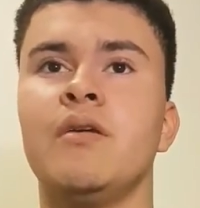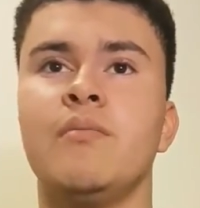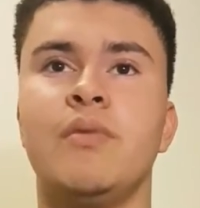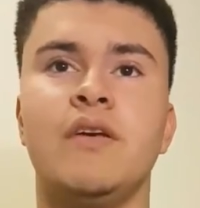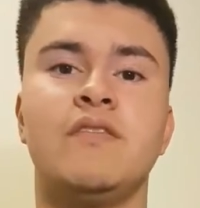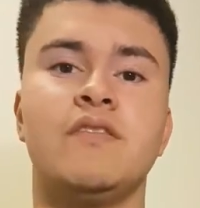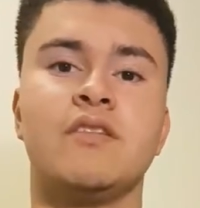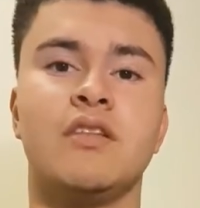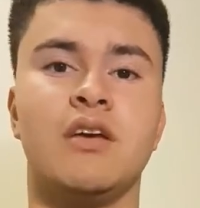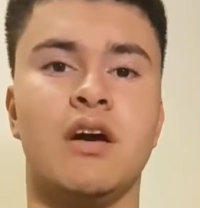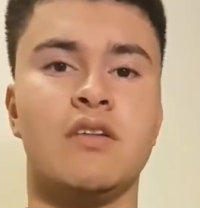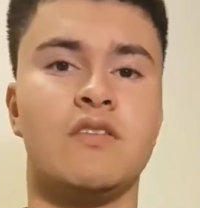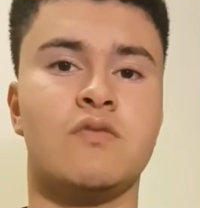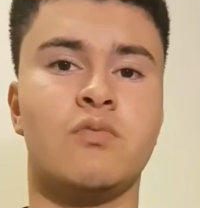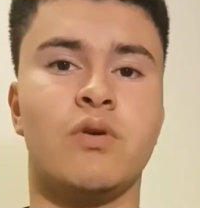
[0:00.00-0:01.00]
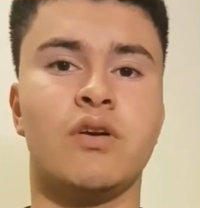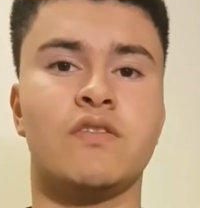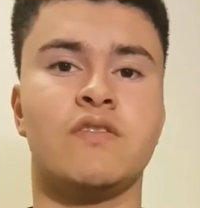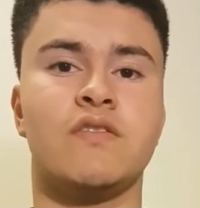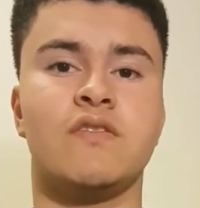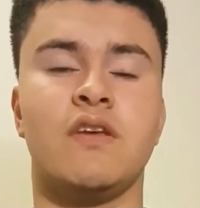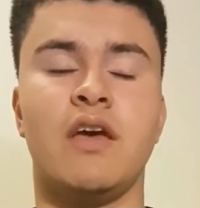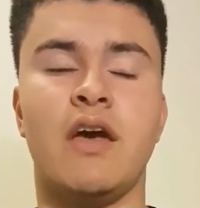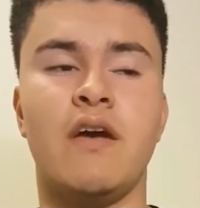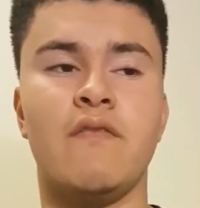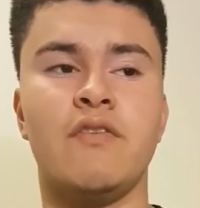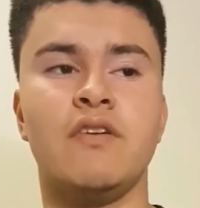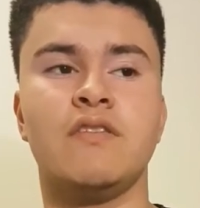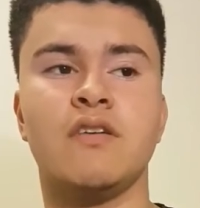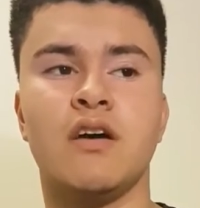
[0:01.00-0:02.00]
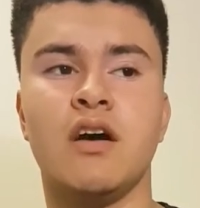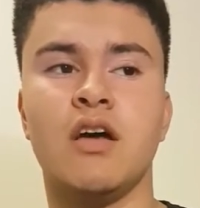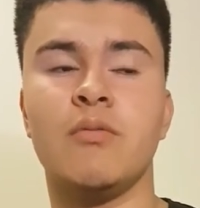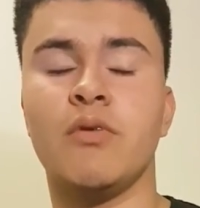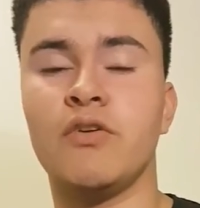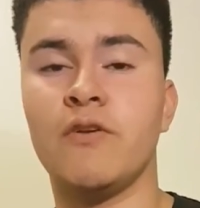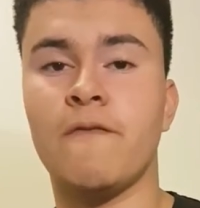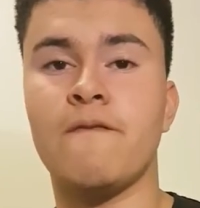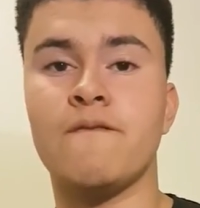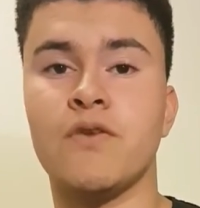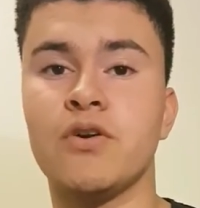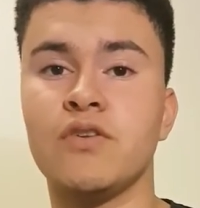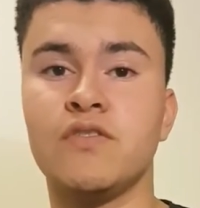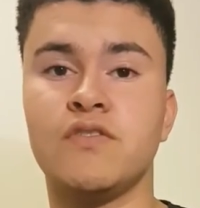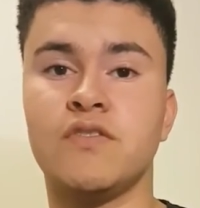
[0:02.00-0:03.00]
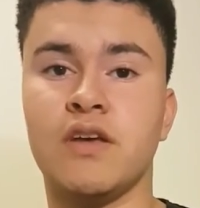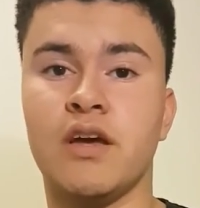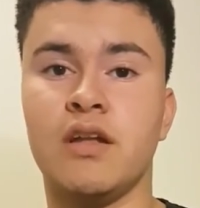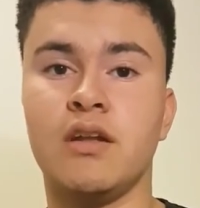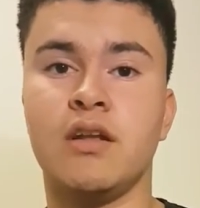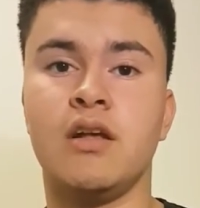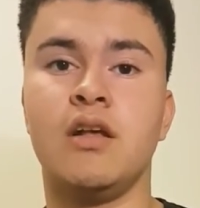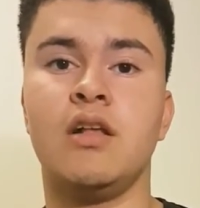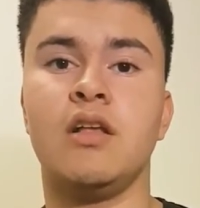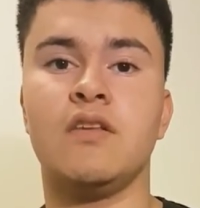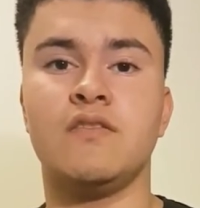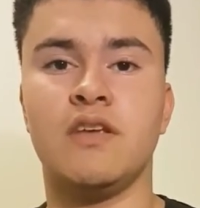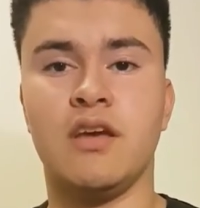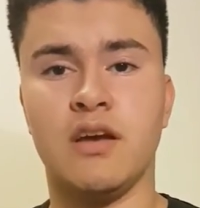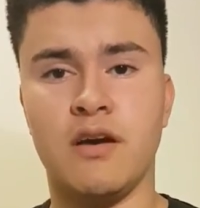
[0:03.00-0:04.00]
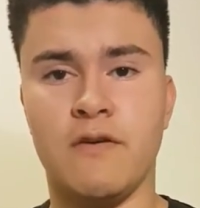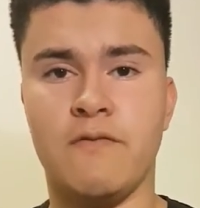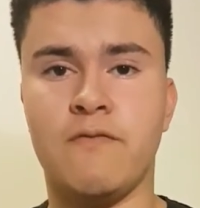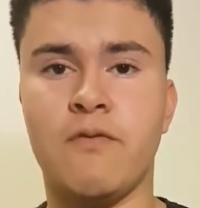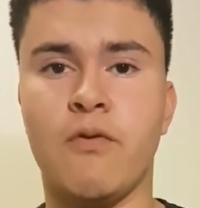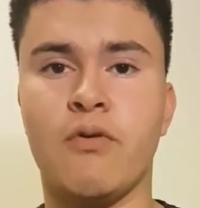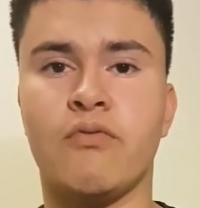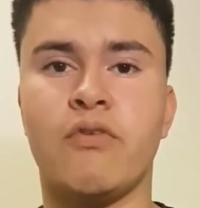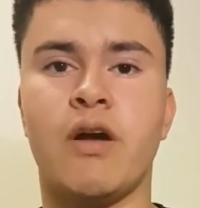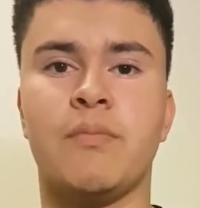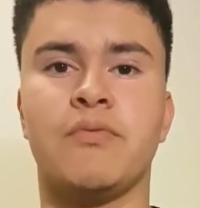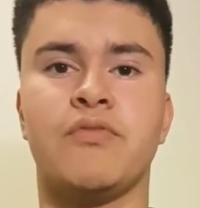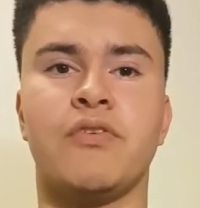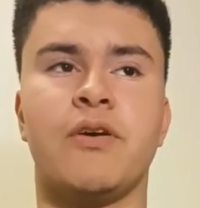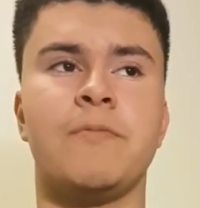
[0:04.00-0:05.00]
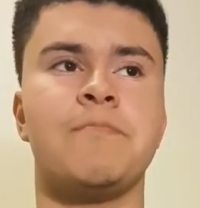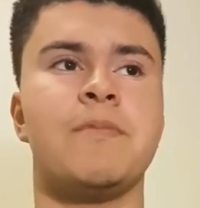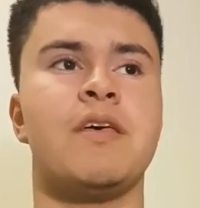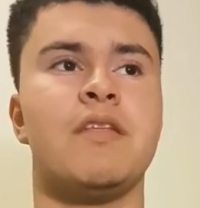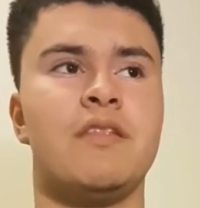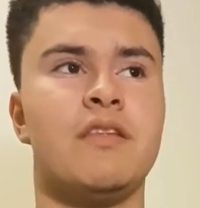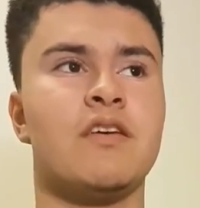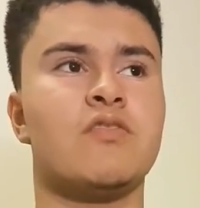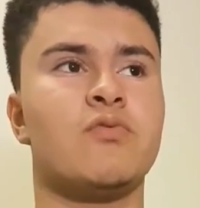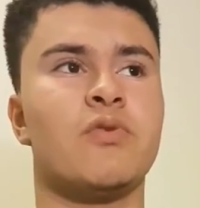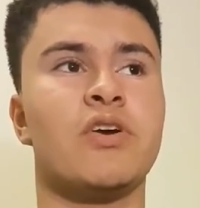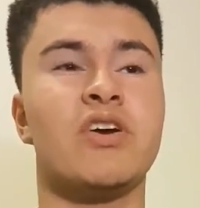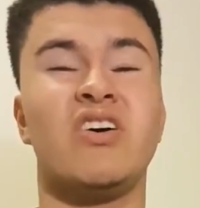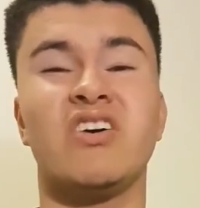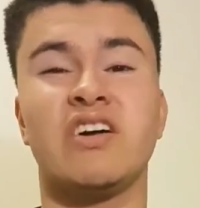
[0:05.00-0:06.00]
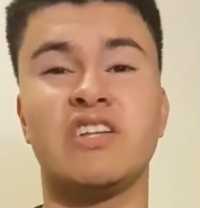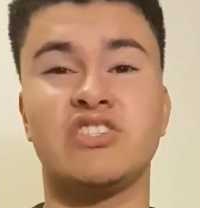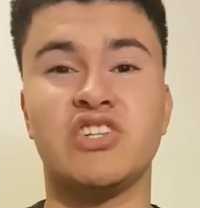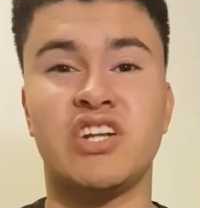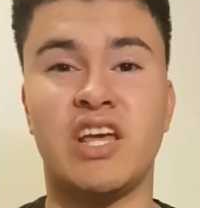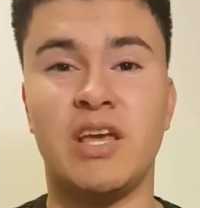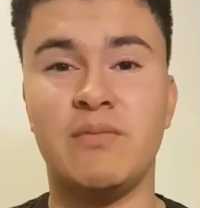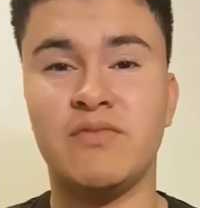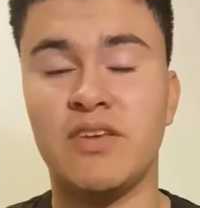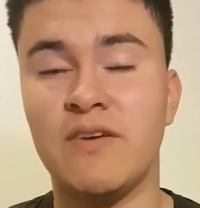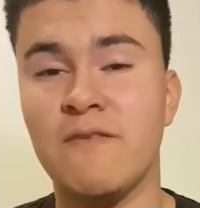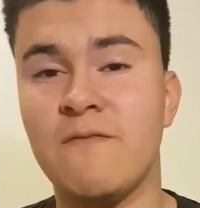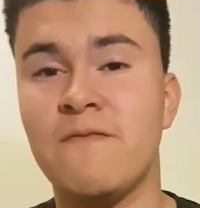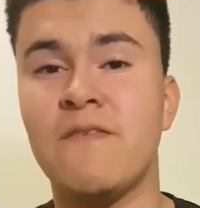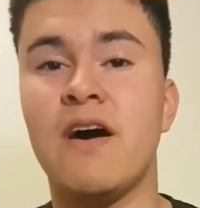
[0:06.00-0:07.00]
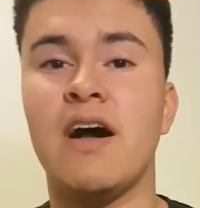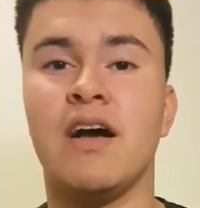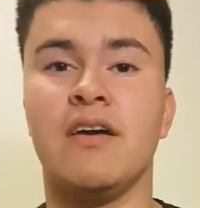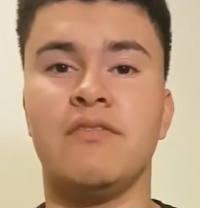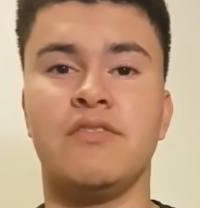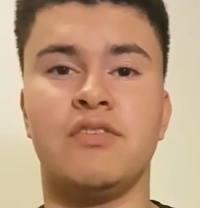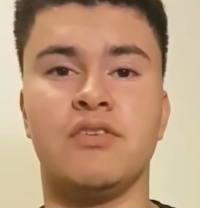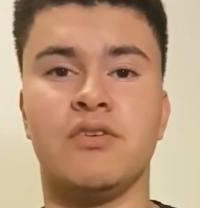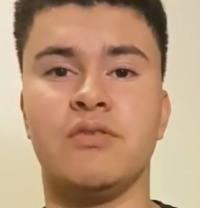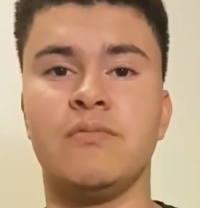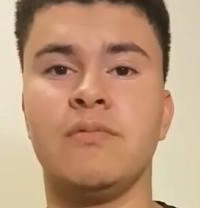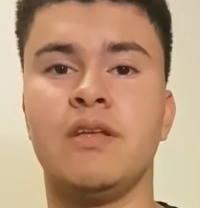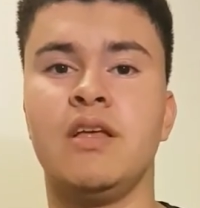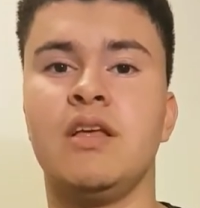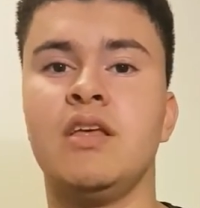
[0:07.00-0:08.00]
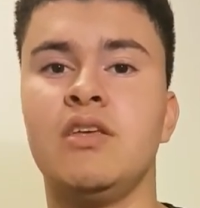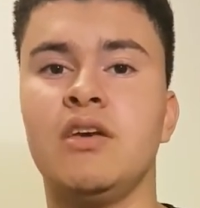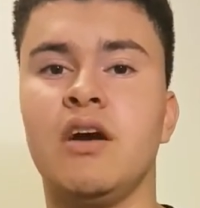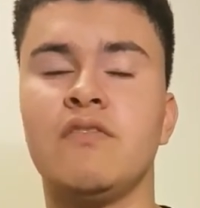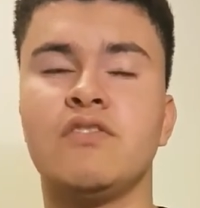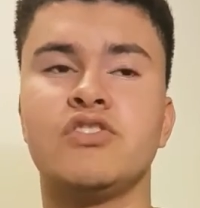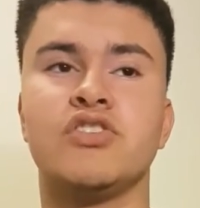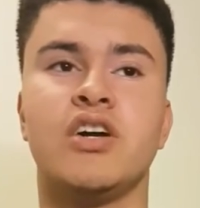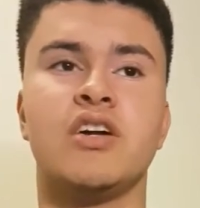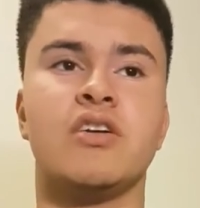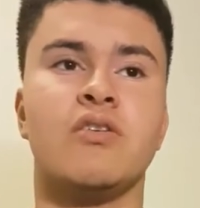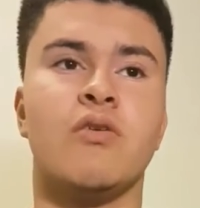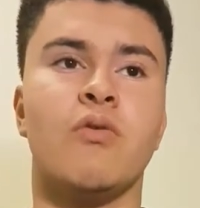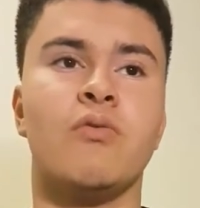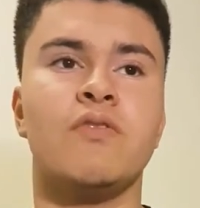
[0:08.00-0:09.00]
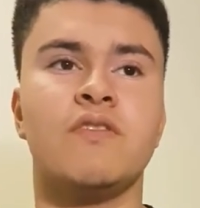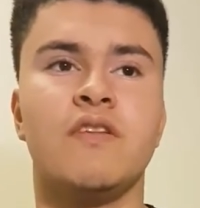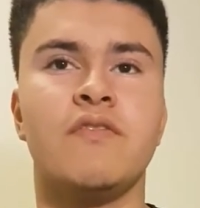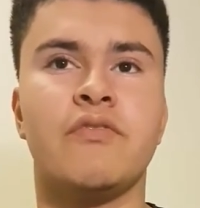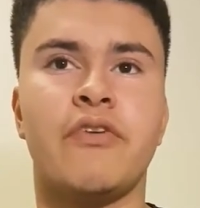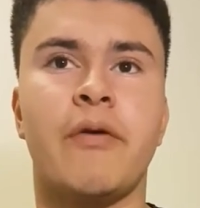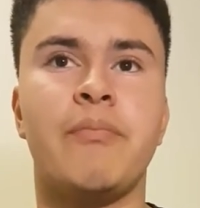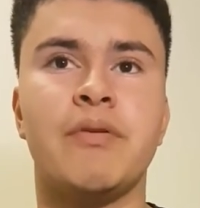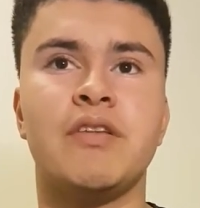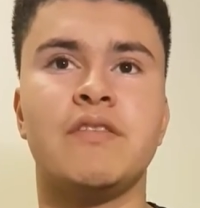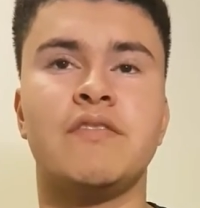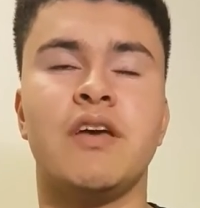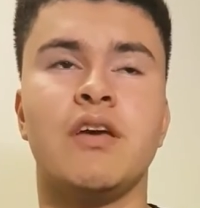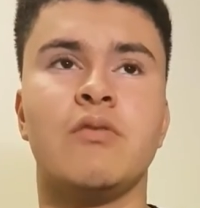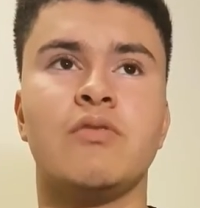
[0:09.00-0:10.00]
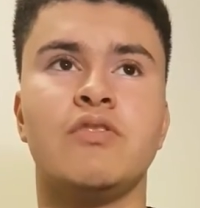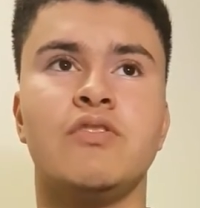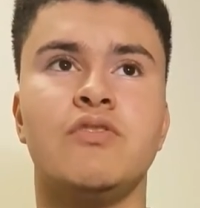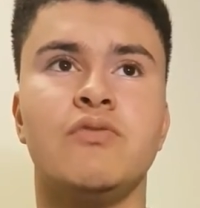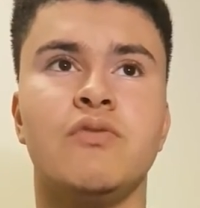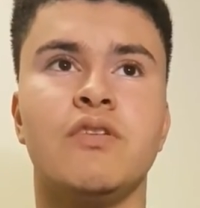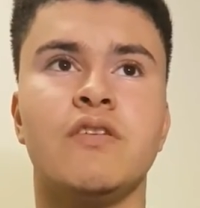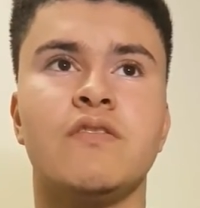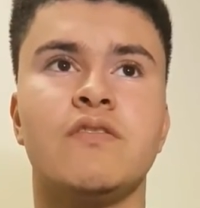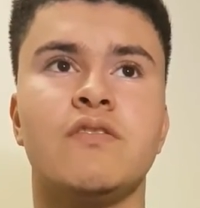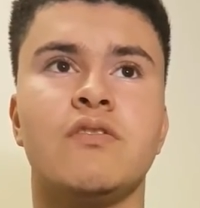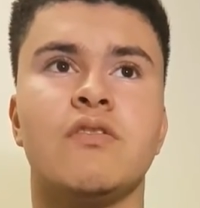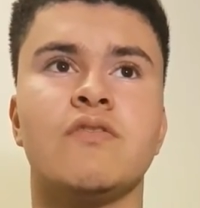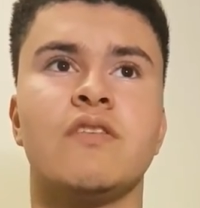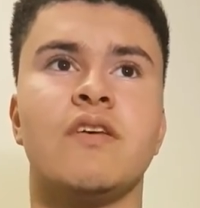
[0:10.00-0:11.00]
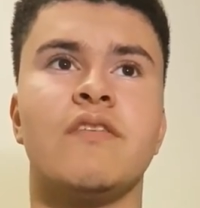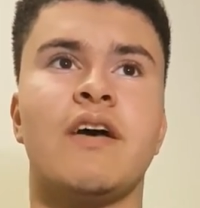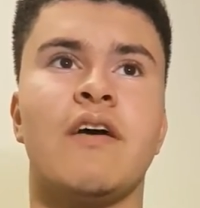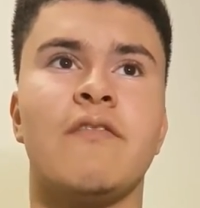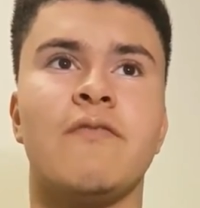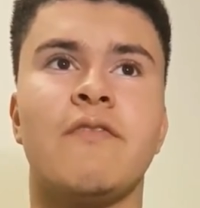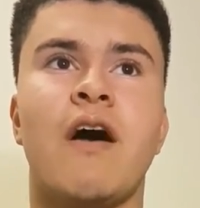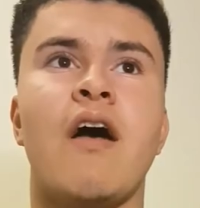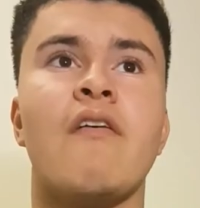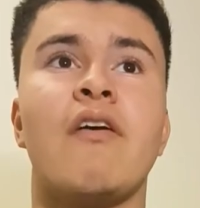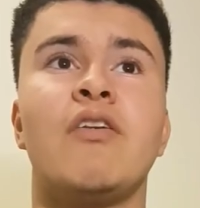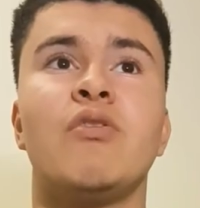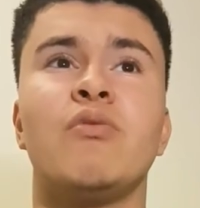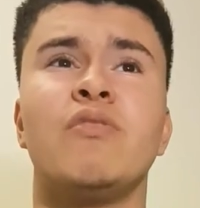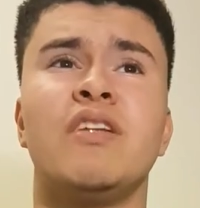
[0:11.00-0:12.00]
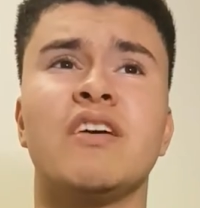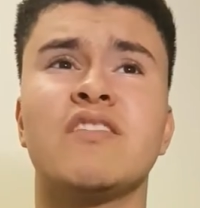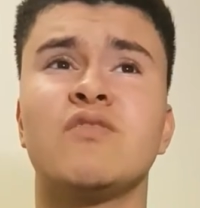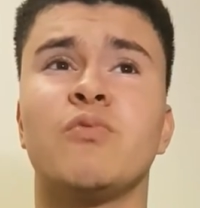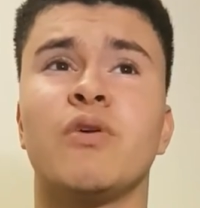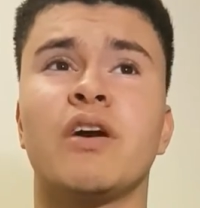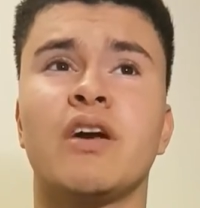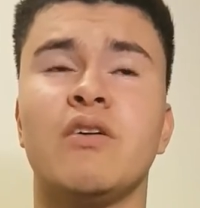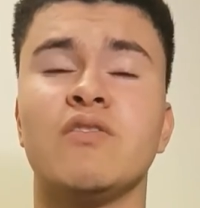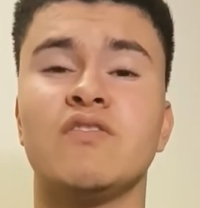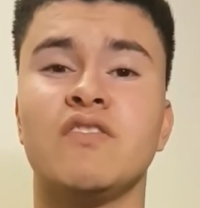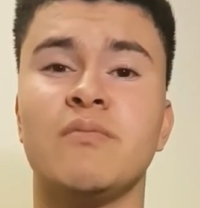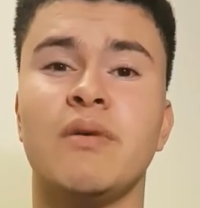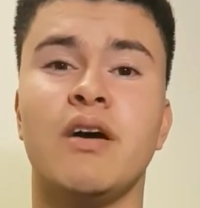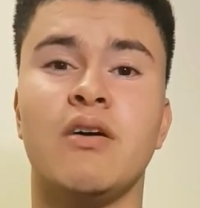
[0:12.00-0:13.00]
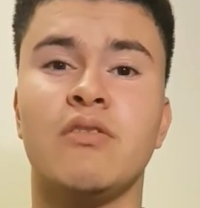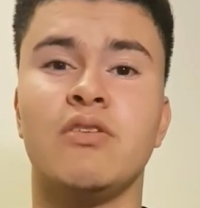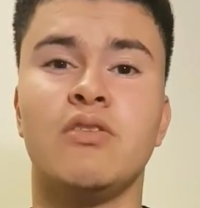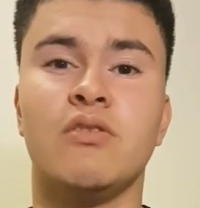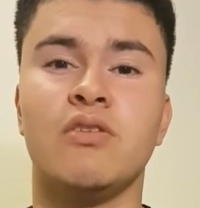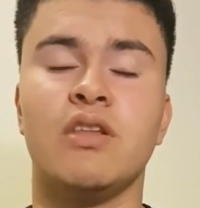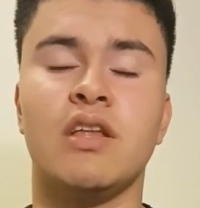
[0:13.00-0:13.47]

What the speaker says: Basically how this works is every time on your first set, say I got 4 reps, right? Next workout, I'm going to try to aim to hit 5, You have to try to always leave a rep in the tank when you do this, Say I have 5, I know next workout somehow, you